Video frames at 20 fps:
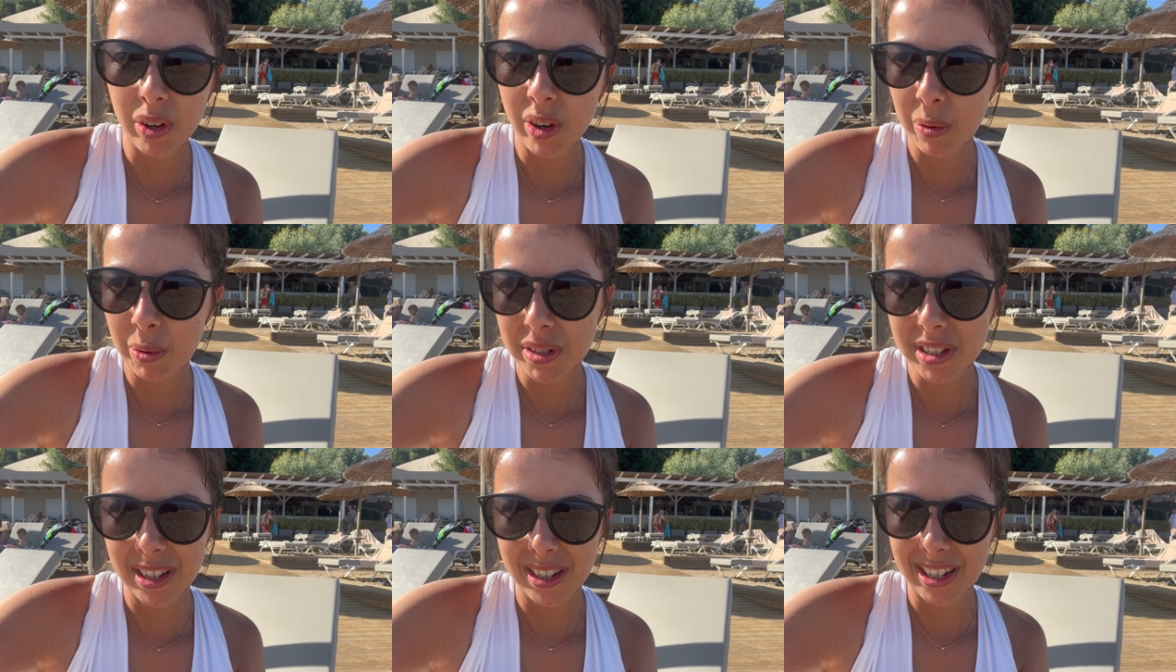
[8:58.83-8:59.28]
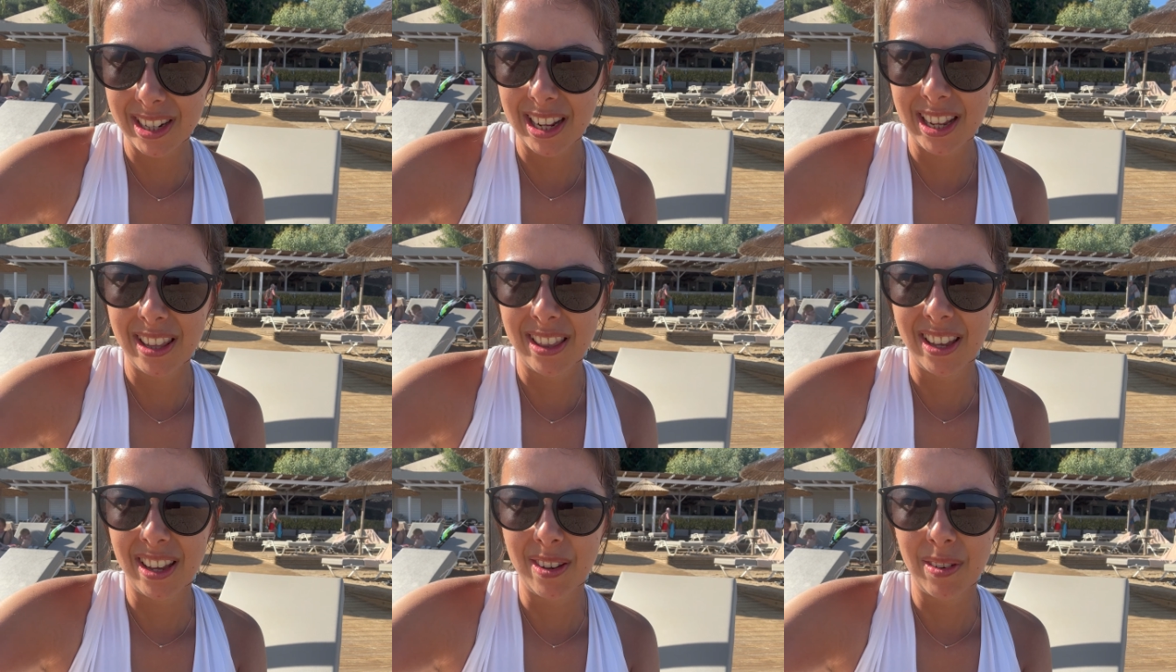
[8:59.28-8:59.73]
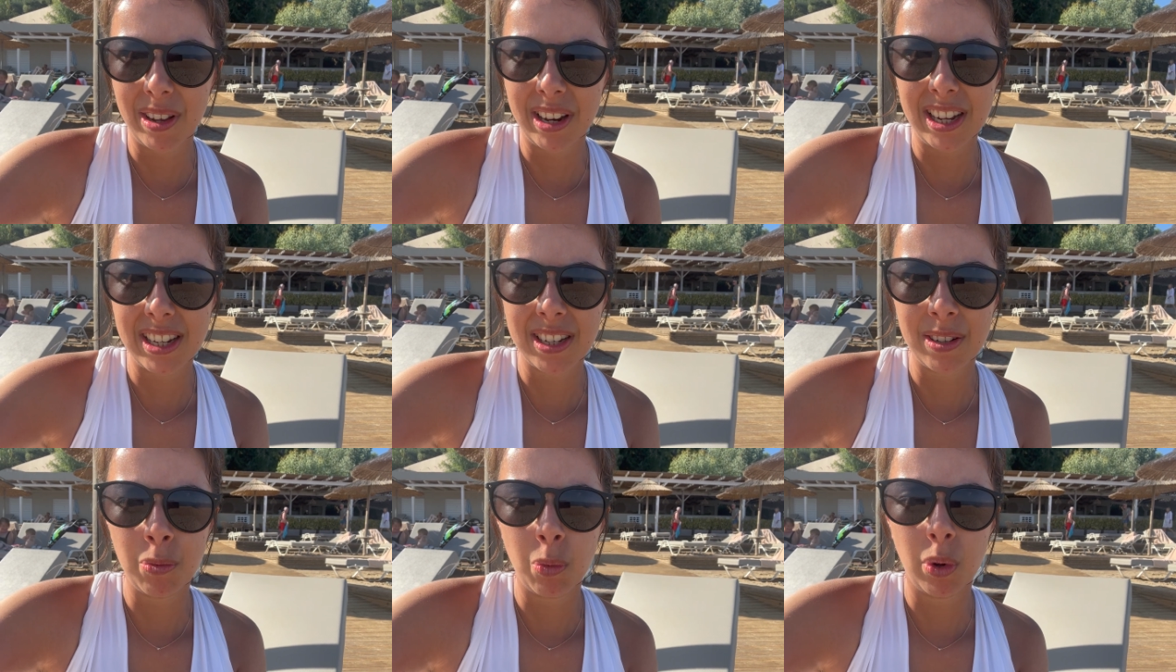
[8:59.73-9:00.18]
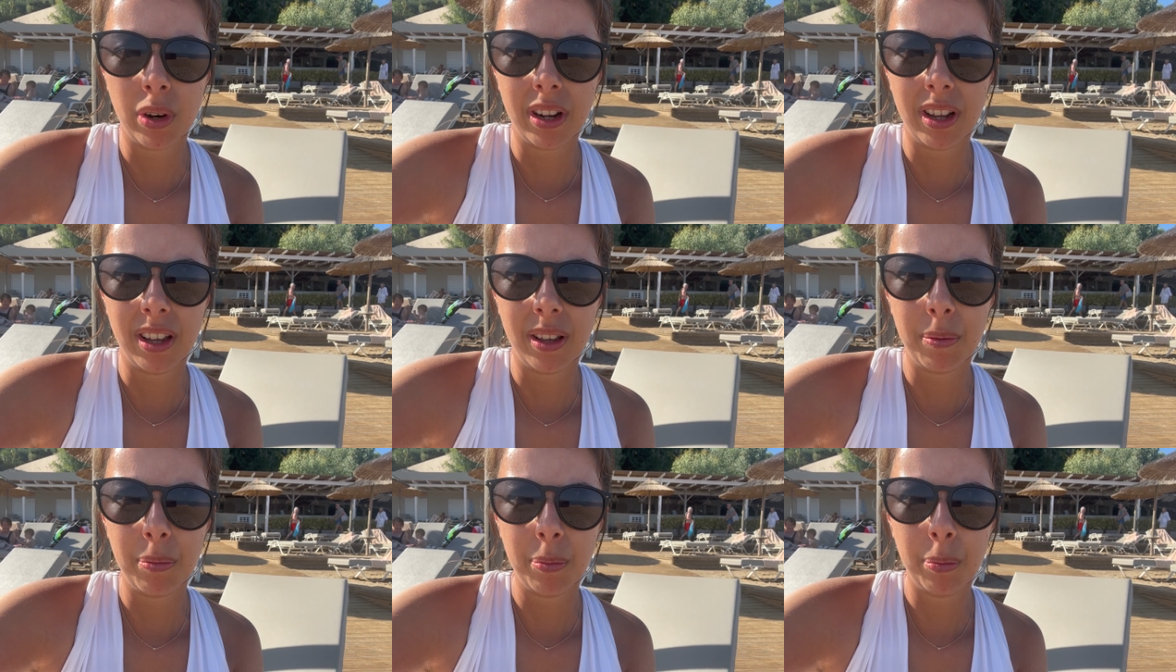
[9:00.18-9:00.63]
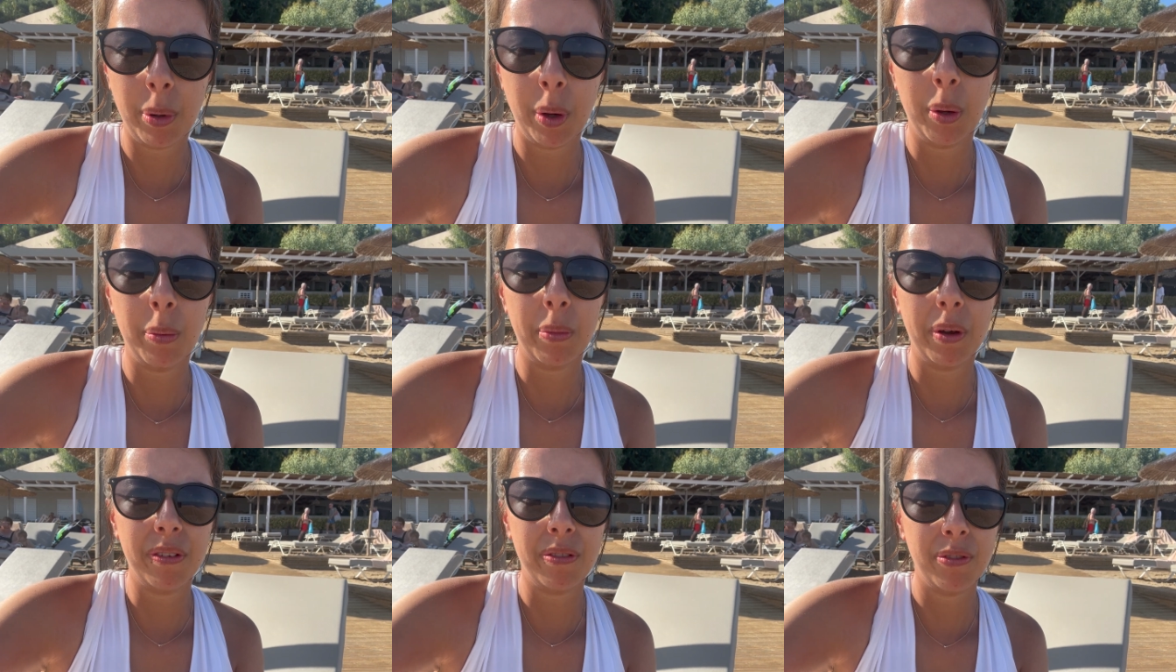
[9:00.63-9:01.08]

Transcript: know what's underneath you and I didn't want to put my